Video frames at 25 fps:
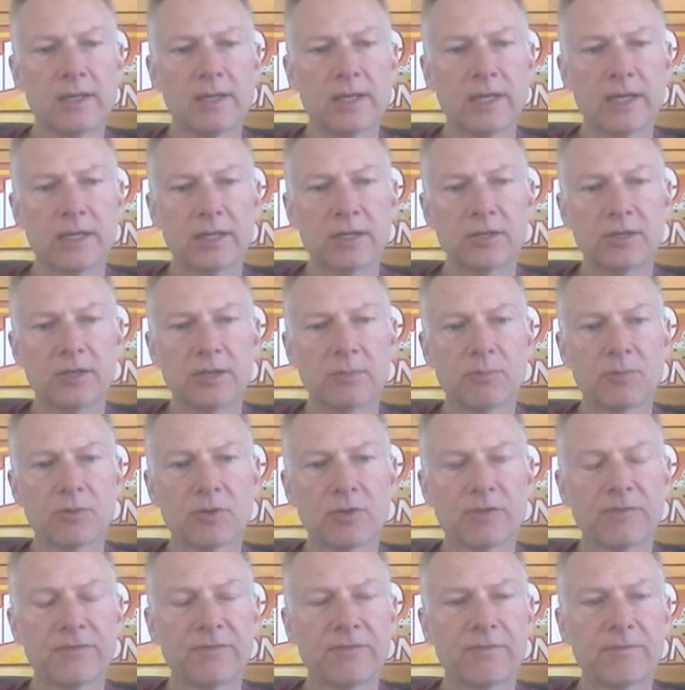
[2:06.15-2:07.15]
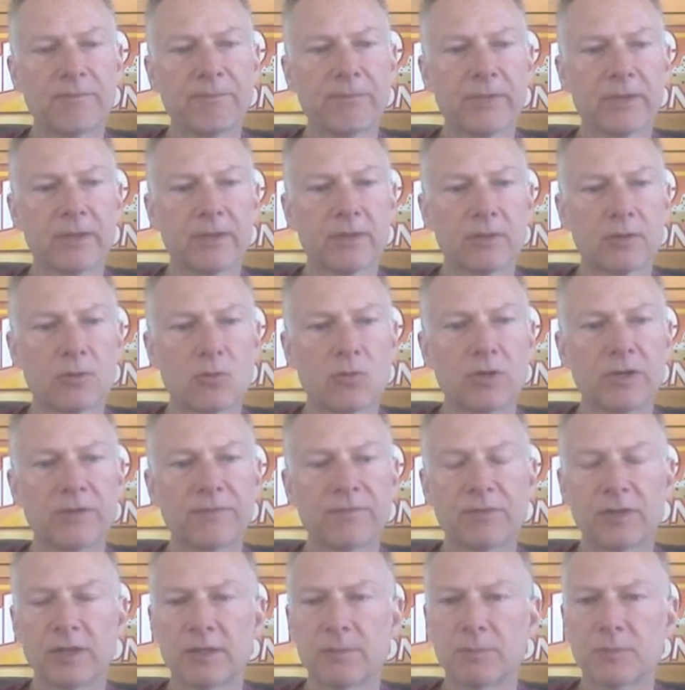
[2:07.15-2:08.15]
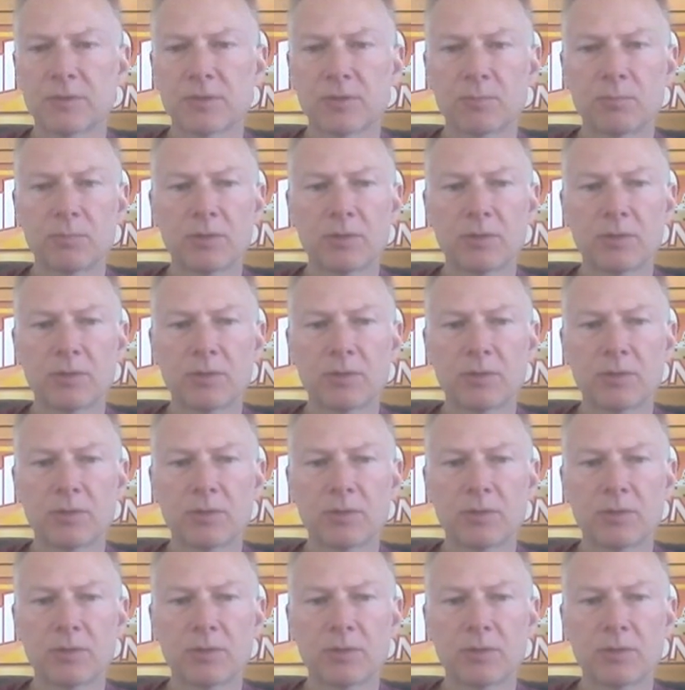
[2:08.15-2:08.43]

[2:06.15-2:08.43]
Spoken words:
and a number of coin flips or